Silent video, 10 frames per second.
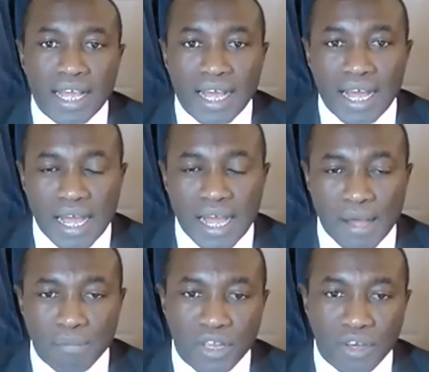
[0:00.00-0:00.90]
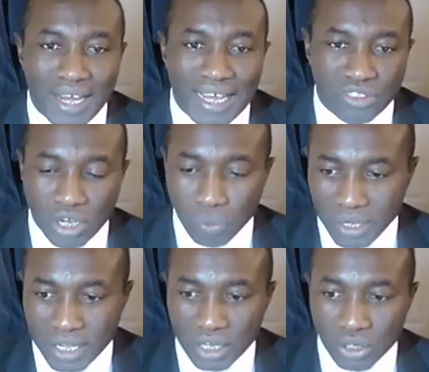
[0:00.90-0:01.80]
I thought
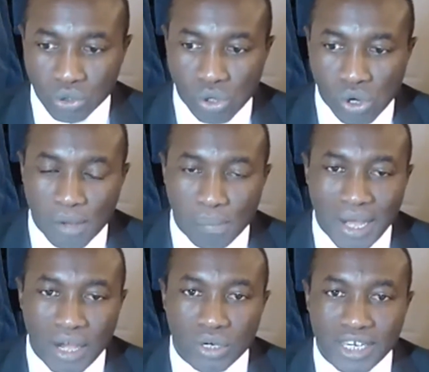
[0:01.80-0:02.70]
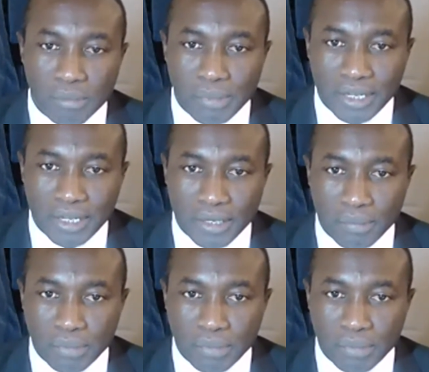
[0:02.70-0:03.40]
we can talk about a little bit because